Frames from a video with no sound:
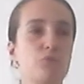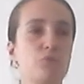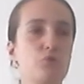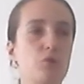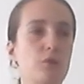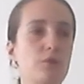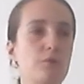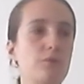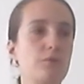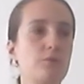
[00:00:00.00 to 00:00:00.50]

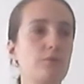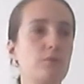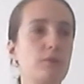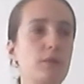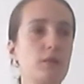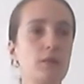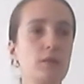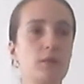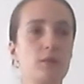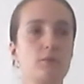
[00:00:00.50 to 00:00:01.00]
Just
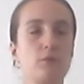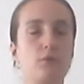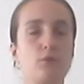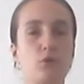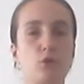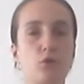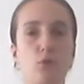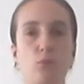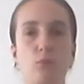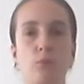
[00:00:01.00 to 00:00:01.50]
take it
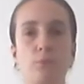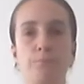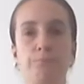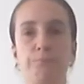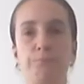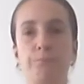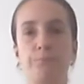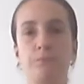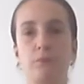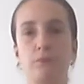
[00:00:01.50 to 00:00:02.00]
slow,
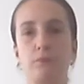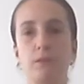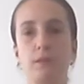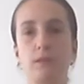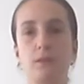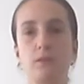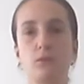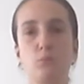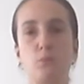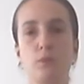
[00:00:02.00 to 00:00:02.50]

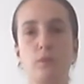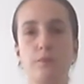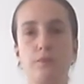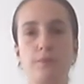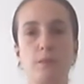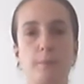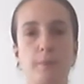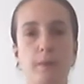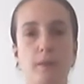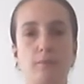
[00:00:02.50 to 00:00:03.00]
take it one
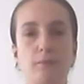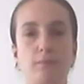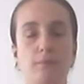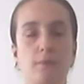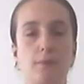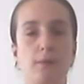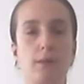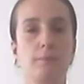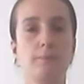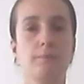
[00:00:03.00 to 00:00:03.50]
step at a
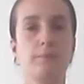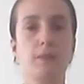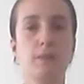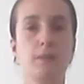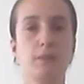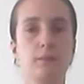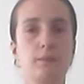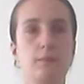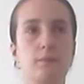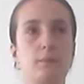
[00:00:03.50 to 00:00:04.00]
time.
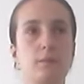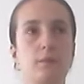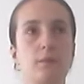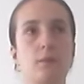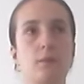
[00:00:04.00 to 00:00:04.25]
Take it.